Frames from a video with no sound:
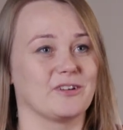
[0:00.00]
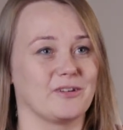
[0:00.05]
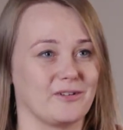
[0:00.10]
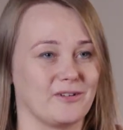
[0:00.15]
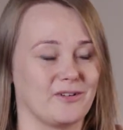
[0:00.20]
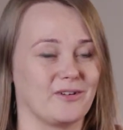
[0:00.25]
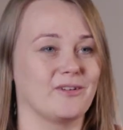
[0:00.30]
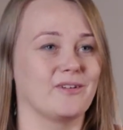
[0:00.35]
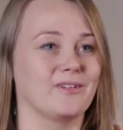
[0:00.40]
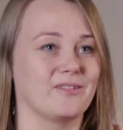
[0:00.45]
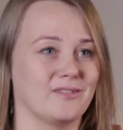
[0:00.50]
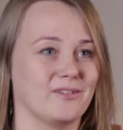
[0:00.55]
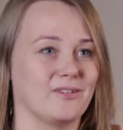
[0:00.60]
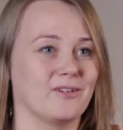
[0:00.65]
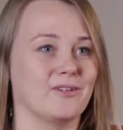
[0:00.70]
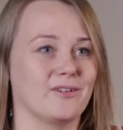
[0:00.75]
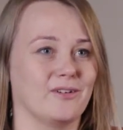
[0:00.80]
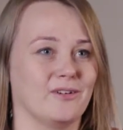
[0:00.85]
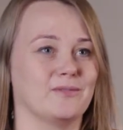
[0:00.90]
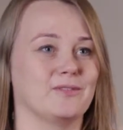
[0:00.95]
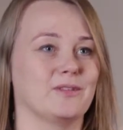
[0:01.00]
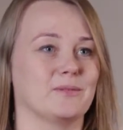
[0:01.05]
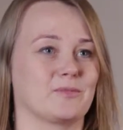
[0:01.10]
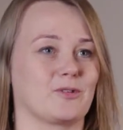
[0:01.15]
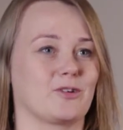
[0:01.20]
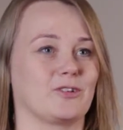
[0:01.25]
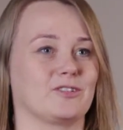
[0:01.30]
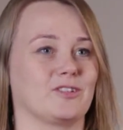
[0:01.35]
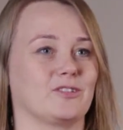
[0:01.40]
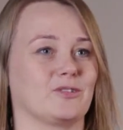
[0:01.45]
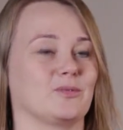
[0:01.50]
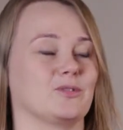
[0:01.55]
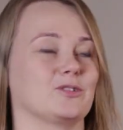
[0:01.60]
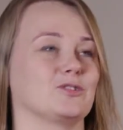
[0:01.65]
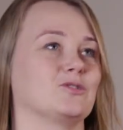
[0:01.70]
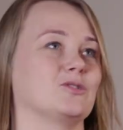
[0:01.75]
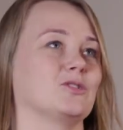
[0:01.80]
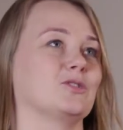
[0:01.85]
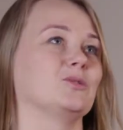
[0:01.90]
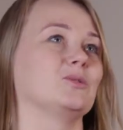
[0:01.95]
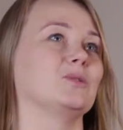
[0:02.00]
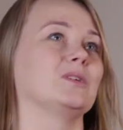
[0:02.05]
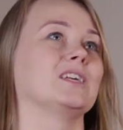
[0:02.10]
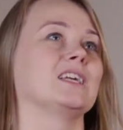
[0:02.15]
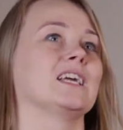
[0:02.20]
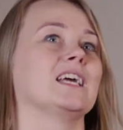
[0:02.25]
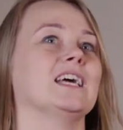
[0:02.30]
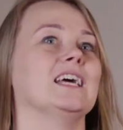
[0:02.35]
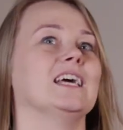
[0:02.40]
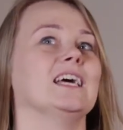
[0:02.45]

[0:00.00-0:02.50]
of the process, what you are doing.